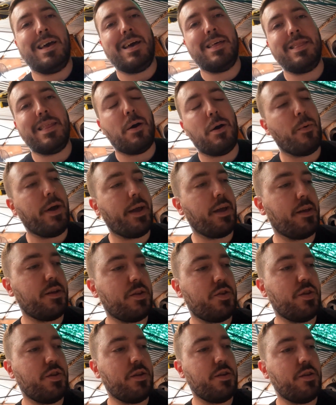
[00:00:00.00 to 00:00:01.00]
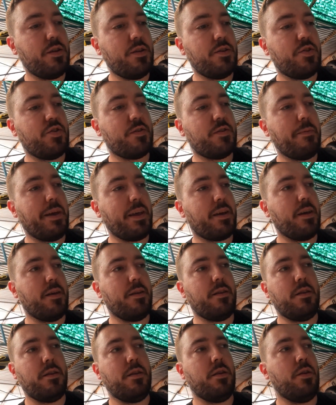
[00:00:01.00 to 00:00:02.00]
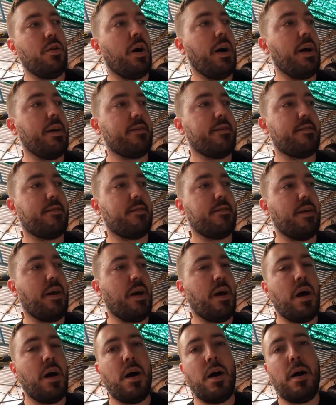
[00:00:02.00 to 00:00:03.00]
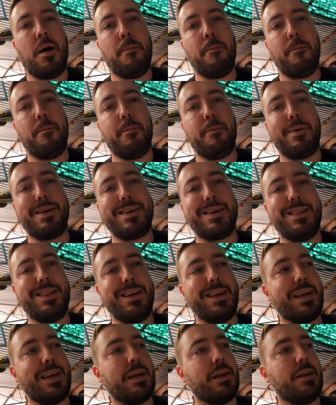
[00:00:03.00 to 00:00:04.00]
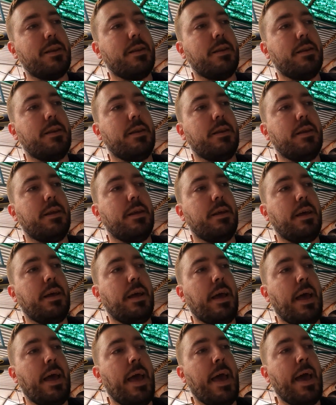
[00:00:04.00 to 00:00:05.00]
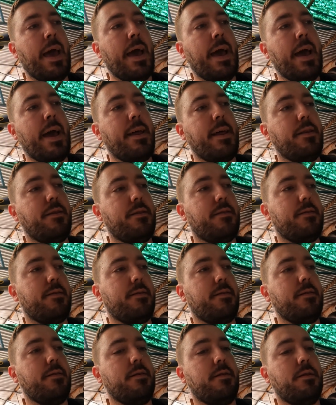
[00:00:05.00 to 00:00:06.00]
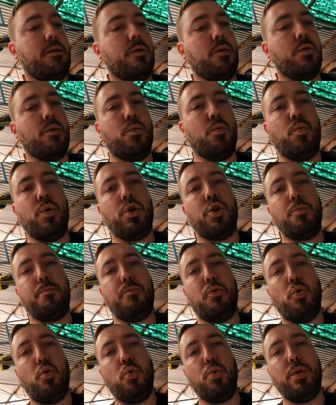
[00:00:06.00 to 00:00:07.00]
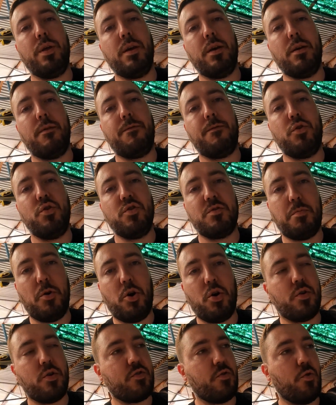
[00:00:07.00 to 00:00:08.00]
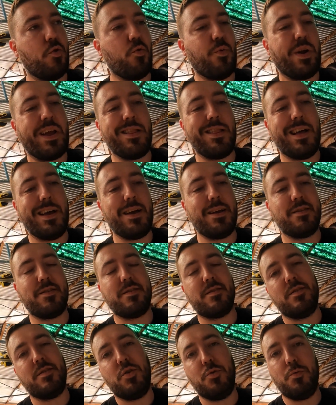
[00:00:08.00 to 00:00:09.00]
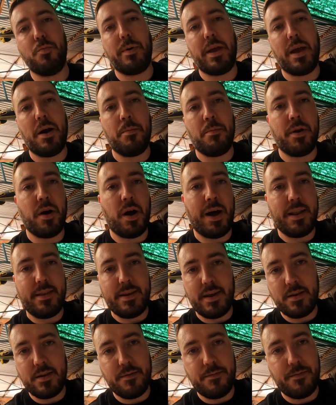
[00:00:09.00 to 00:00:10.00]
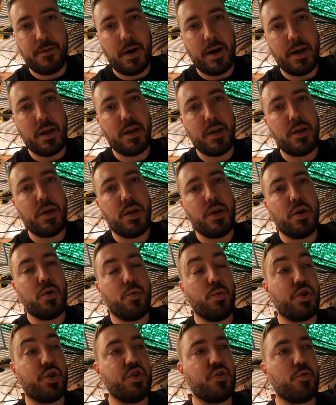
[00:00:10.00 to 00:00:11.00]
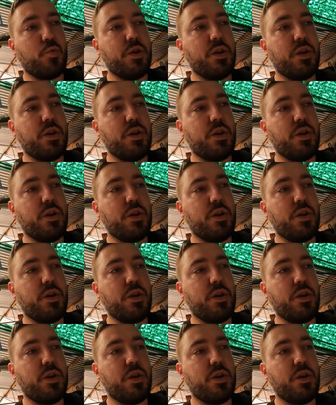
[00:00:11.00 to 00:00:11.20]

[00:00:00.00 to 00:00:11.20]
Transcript: and that way it just make it nice, clean, and when you pull the fuse box or relays, you'll be able to identify which is